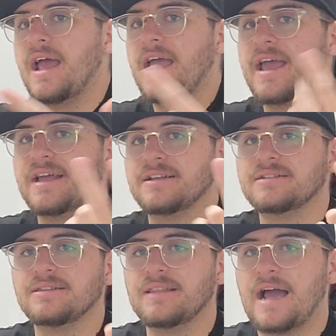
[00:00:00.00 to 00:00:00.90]
And
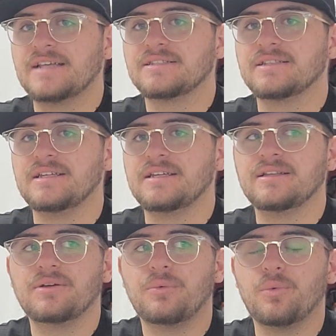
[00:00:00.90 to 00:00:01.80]

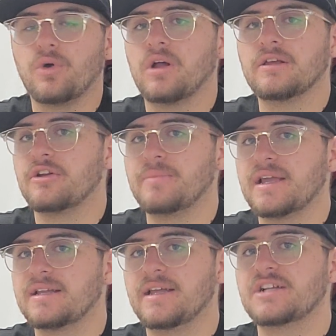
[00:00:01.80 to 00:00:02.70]
lastly, we're all here to
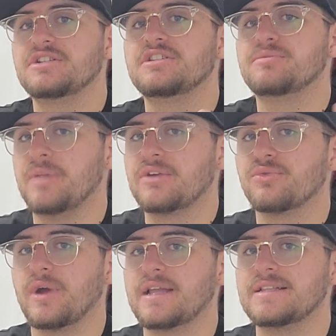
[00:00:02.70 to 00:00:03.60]
make connections, make
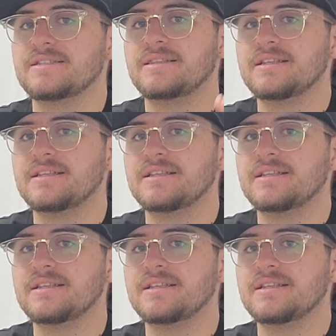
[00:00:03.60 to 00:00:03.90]
friends.